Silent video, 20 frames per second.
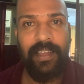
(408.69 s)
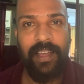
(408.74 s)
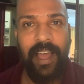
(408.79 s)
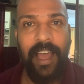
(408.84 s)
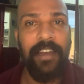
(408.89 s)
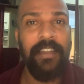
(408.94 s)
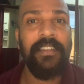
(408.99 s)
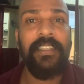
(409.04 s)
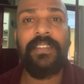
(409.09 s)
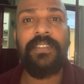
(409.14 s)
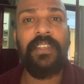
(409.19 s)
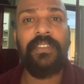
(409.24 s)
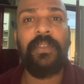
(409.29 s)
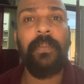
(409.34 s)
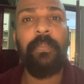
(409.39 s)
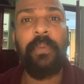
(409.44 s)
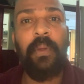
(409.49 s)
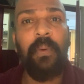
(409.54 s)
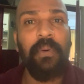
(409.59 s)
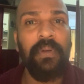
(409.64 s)
And this is a
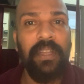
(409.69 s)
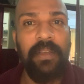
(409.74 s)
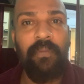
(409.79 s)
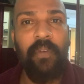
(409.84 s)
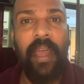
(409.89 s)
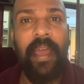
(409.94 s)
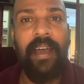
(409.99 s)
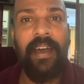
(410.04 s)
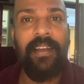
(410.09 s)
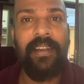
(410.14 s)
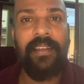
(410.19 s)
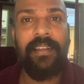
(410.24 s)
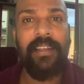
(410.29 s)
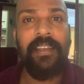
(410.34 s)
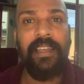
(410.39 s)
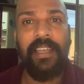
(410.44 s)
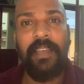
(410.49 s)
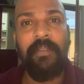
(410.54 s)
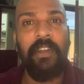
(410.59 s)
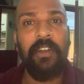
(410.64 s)
beauty where
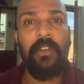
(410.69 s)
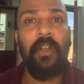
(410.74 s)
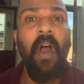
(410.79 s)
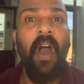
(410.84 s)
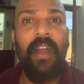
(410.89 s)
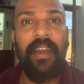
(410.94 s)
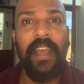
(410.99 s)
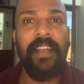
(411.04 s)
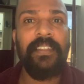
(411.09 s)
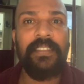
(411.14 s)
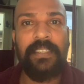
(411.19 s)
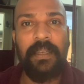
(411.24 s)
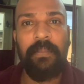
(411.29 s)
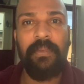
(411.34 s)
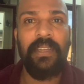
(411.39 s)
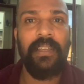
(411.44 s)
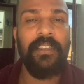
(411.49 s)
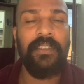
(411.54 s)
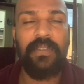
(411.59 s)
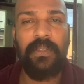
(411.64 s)
even God
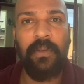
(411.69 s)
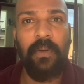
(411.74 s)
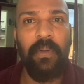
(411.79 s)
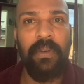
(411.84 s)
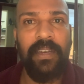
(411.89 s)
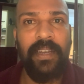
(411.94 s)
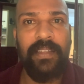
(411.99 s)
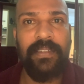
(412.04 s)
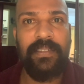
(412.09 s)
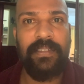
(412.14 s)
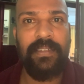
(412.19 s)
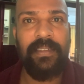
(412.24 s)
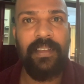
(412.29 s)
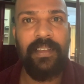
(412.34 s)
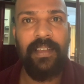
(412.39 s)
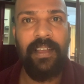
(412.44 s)
accepts his goodness.